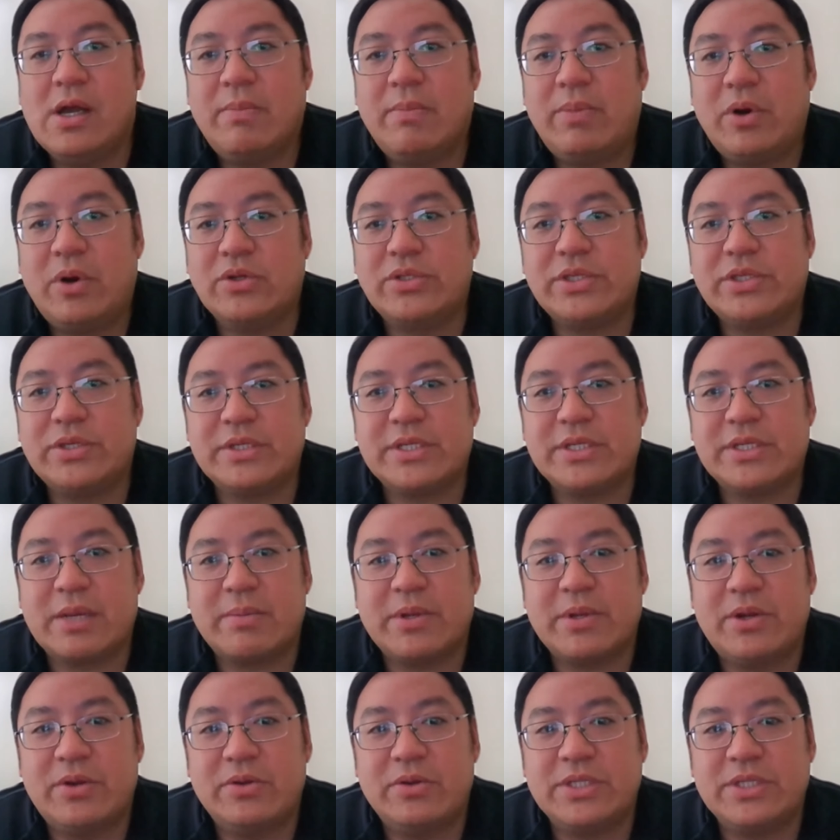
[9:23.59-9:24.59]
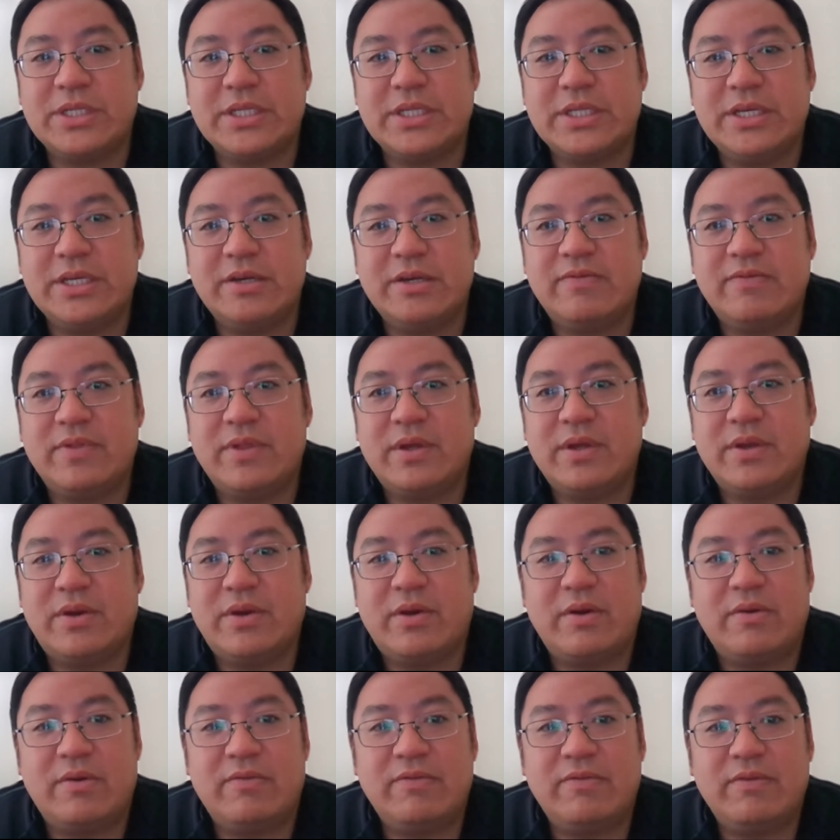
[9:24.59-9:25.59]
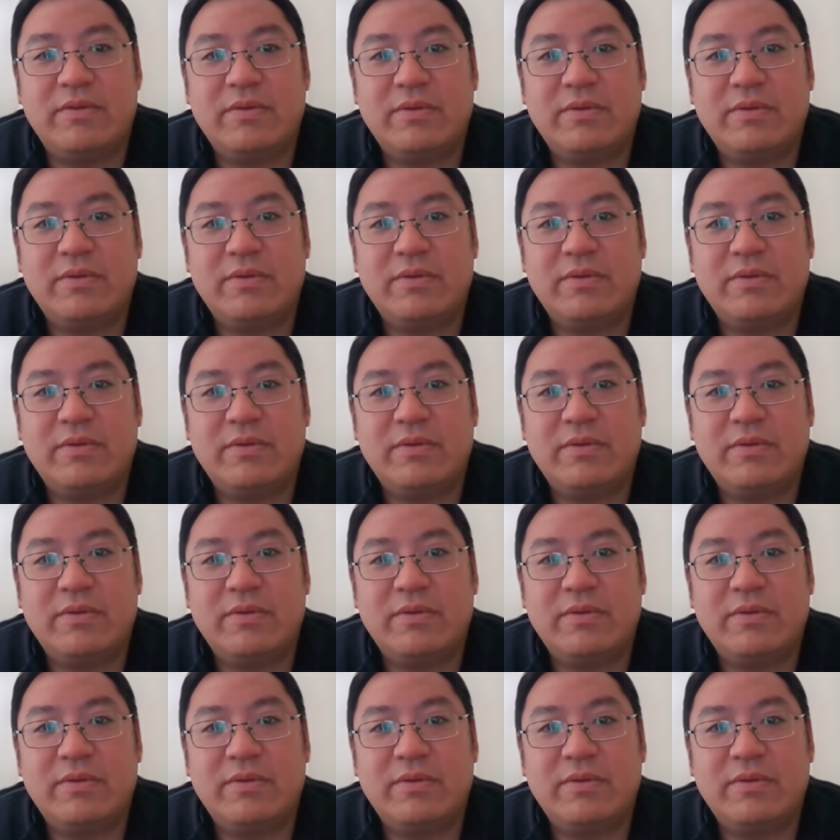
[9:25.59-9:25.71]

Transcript: posterior segment OCT of the nerve?